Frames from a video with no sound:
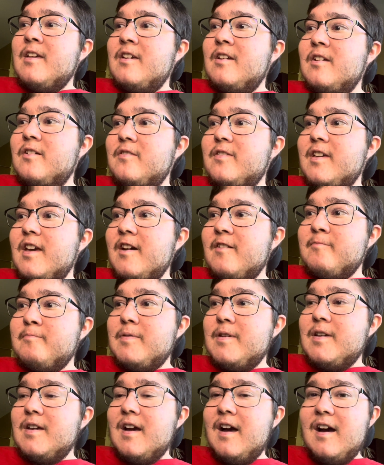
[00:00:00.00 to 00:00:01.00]
You know, the
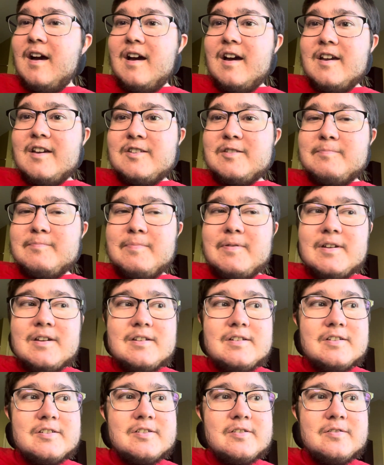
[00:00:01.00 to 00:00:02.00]
FBI is
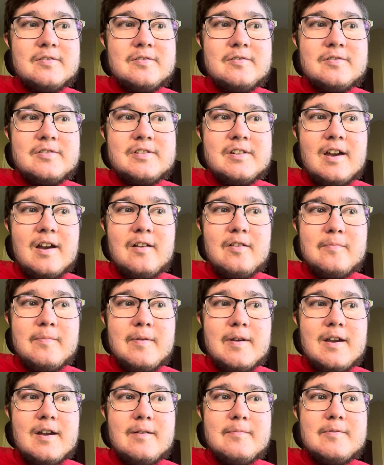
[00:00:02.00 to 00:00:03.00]
picking us to lose to
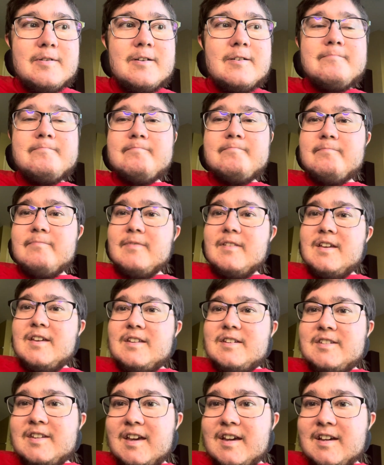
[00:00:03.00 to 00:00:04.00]
Alabama,
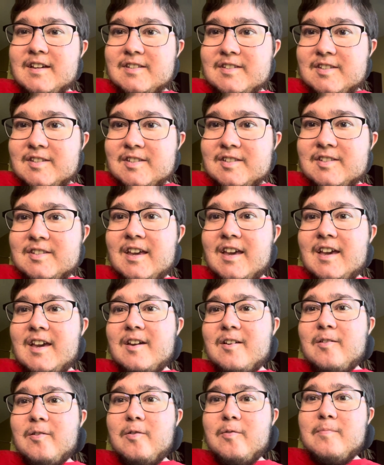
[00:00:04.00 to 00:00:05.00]
Texas,
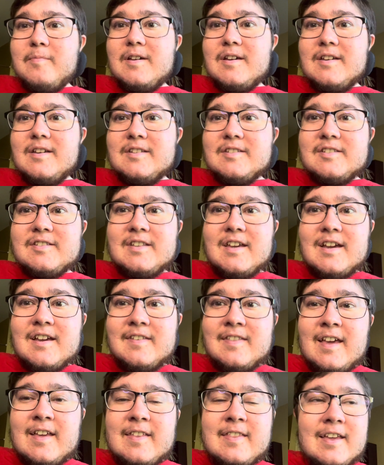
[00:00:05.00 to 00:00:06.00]
and Ole Miss. They
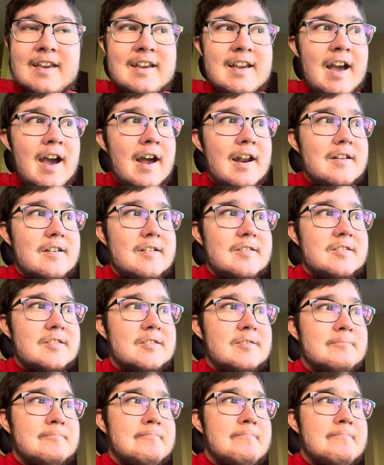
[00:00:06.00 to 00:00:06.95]
got us